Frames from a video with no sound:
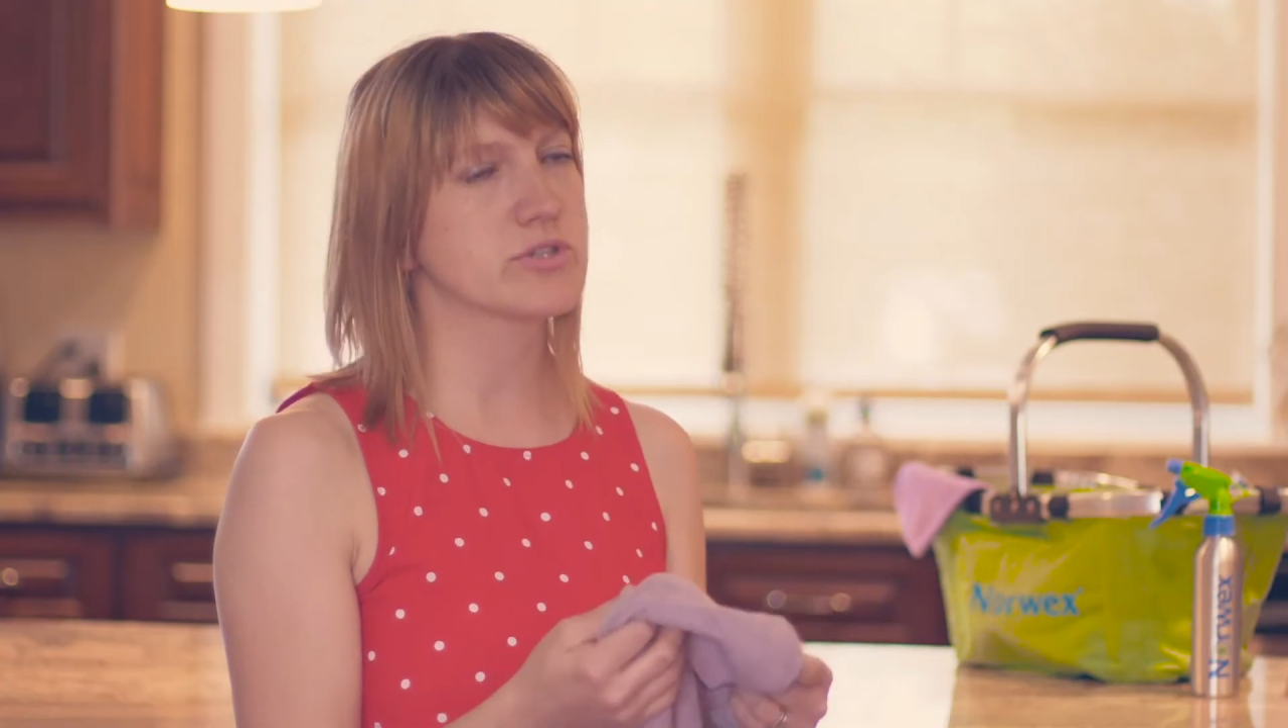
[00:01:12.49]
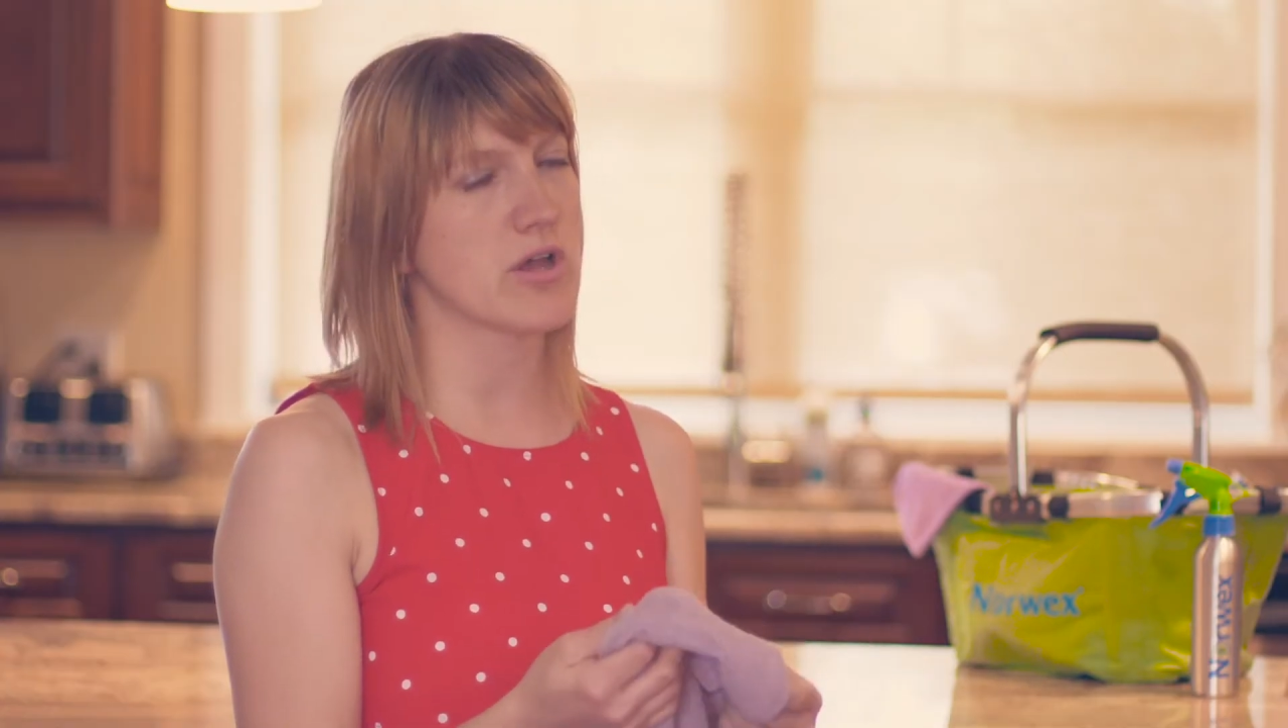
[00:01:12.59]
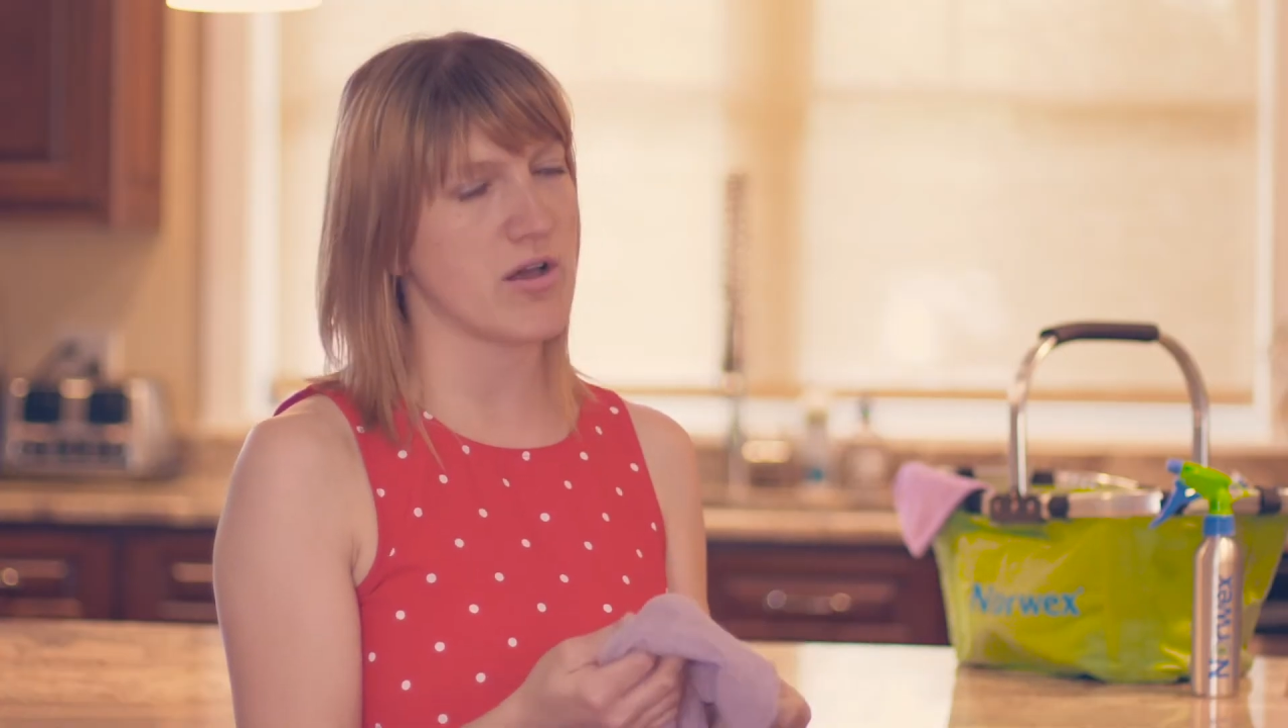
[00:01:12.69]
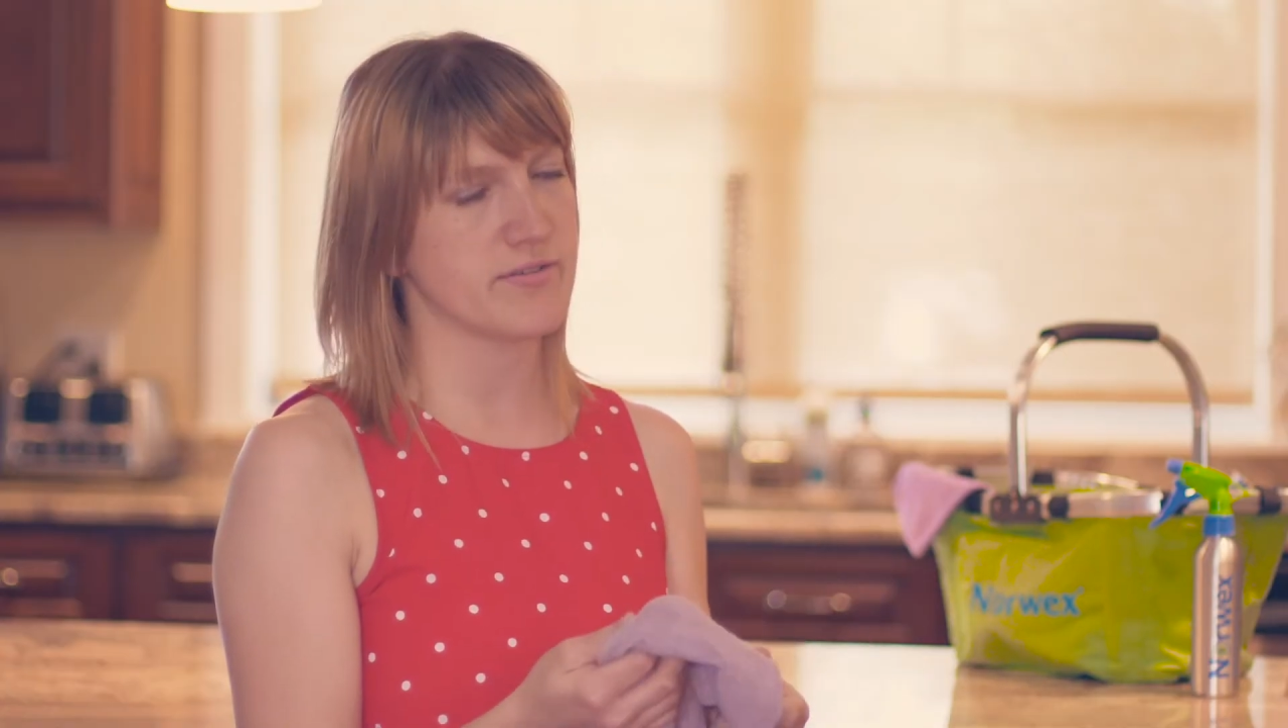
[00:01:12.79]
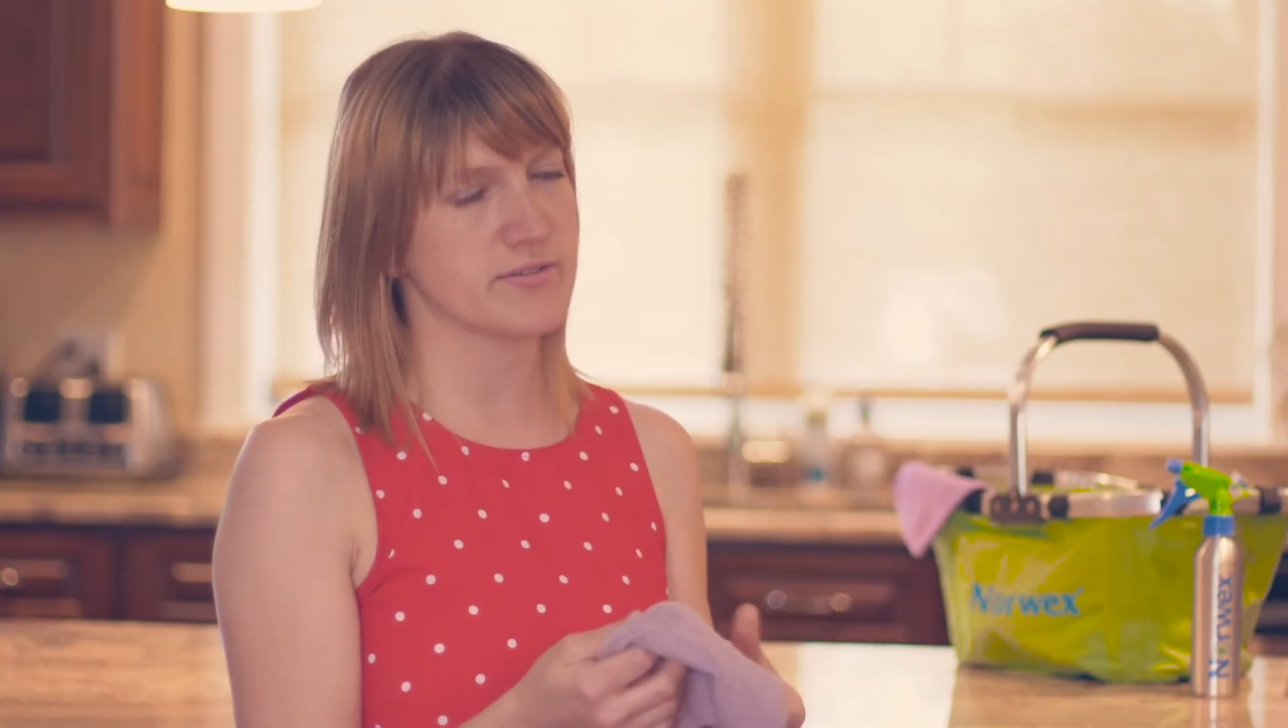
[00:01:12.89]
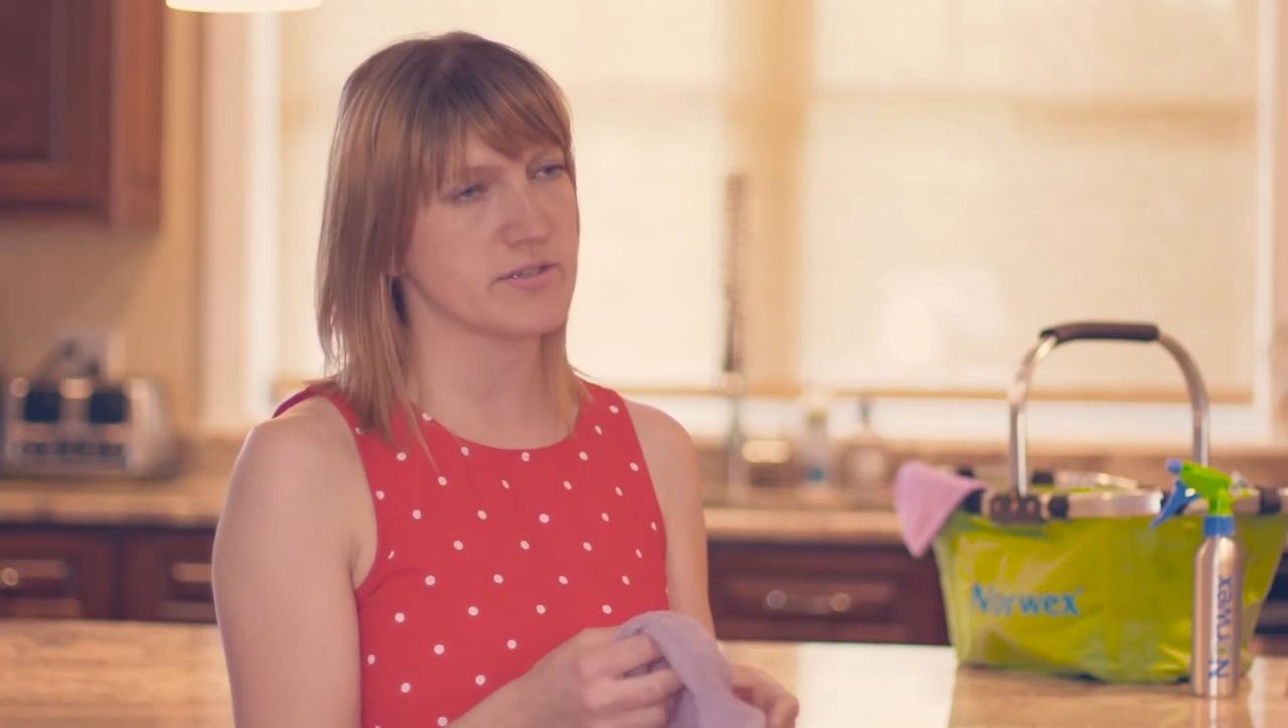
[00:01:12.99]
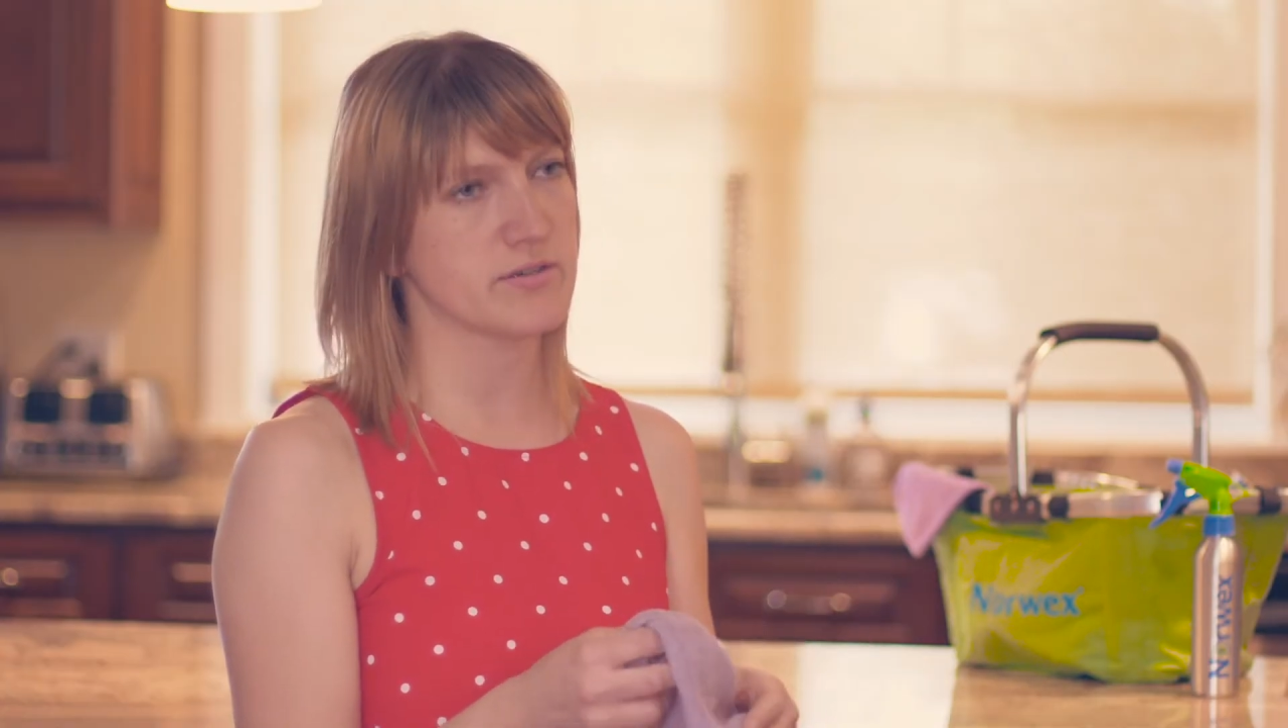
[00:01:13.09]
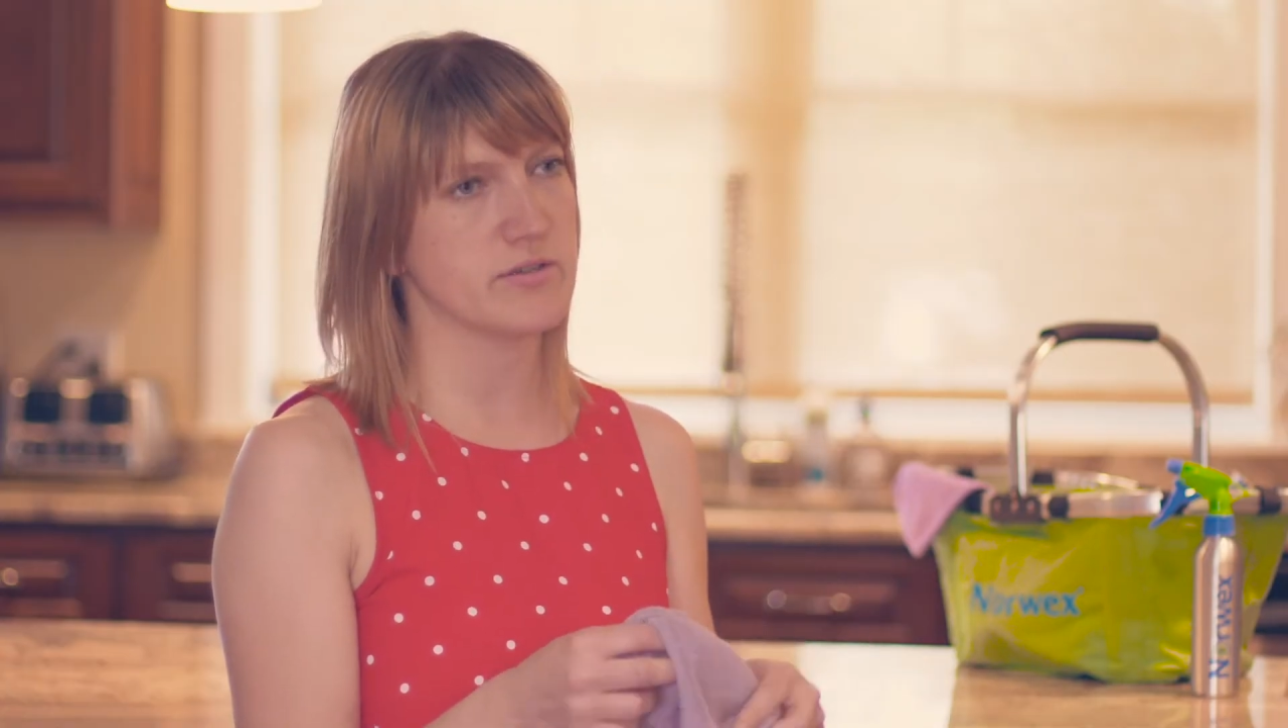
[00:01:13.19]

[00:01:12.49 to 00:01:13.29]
soft,